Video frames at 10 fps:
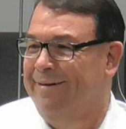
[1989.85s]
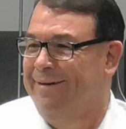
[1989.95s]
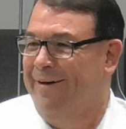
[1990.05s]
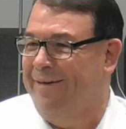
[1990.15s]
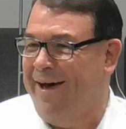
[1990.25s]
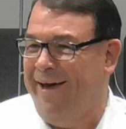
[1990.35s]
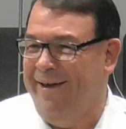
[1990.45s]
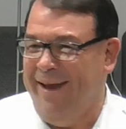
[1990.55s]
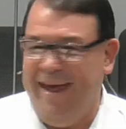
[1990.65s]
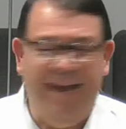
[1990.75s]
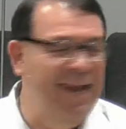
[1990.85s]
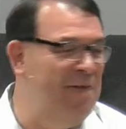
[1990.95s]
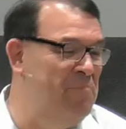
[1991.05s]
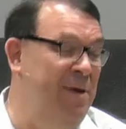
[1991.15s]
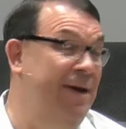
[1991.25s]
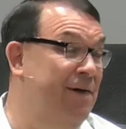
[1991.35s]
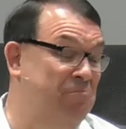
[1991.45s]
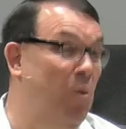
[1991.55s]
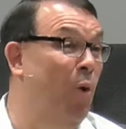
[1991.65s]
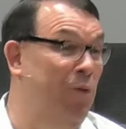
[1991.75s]
Okay? And he lit me up
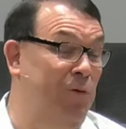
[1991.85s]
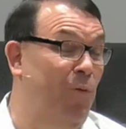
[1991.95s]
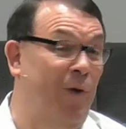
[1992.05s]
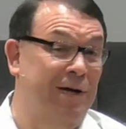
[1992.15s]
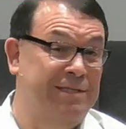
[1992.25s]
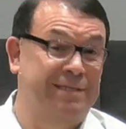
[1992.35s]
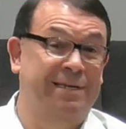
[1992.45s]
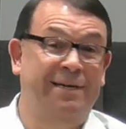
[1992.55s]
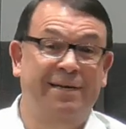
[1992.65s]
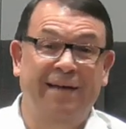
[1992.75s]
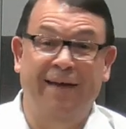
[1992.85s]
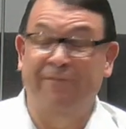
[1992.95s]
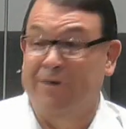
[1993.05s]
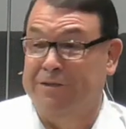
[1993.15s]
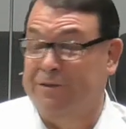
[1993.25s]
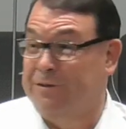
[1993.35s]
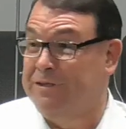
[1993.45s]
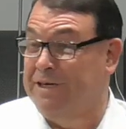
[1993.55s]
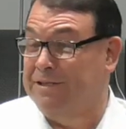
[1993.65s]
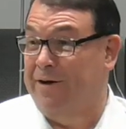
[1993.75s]
more than once in first through
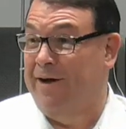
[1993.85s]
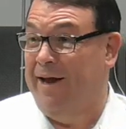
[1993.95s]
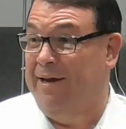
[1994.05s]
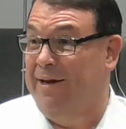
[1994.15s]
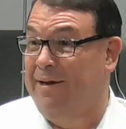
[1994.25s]
sixth grade.